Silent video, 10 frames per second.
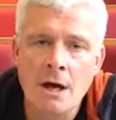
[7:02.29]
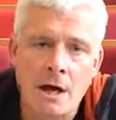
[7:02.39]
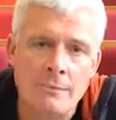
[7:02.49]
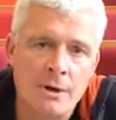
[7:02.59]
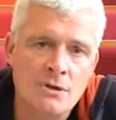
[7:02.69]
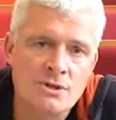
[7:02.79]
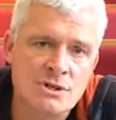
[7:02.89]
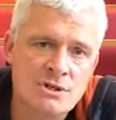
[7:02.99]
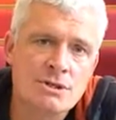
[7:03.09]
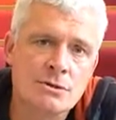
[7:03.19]

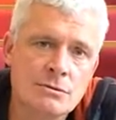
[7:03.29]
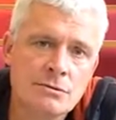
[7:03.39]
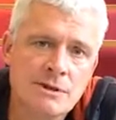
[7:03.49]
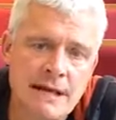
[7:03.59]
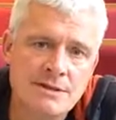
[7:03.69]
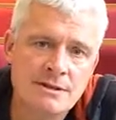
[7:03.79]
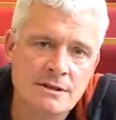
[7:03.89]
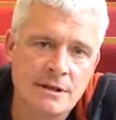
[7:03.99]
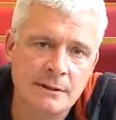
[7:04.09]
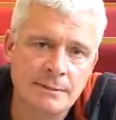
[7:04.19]
approaches to cancer
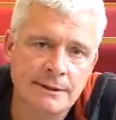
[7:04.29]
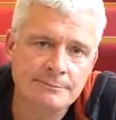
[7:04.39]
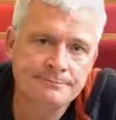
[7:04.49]
therapy.